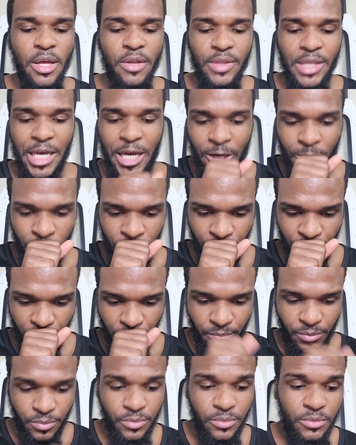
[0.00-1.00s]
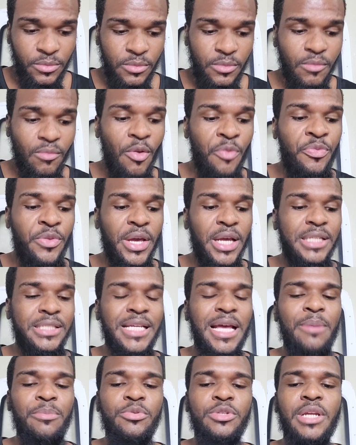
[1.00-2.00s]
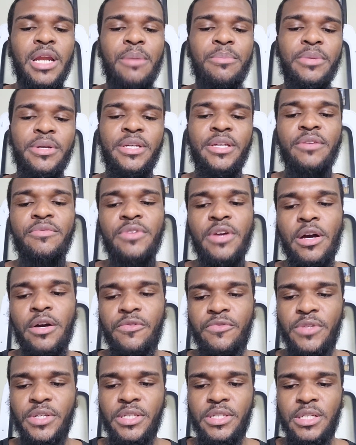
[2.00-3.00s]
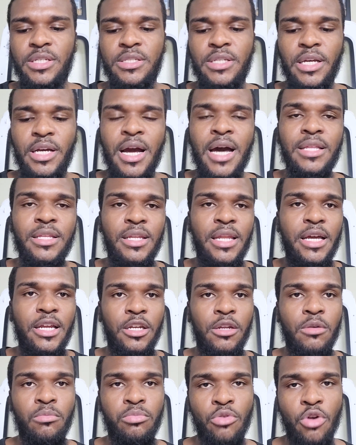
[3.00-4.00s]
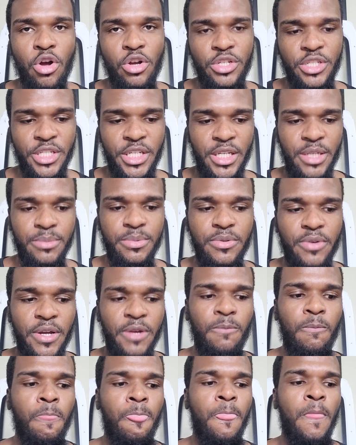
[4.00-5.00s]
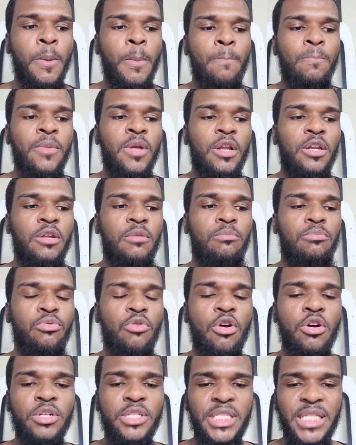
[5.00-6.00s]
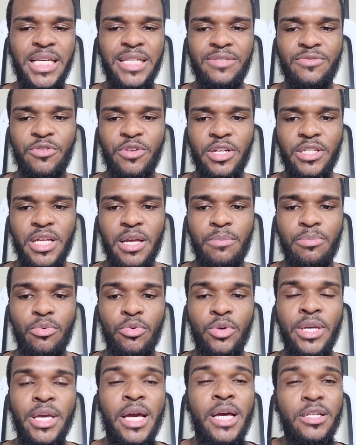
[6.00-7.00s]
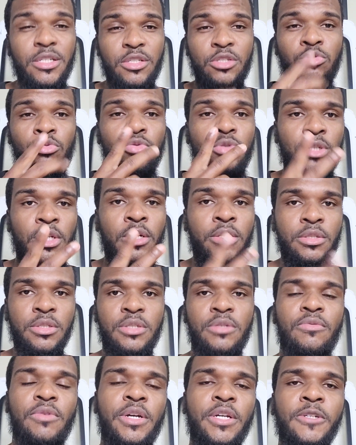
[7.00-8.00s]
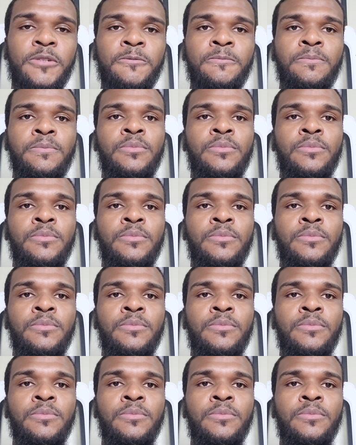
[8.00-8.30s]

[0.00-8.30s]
Now, the example that I'm gonna give y'all of this is like kind of like LeBron James, right? LeBron James, for example, he has two sons, right?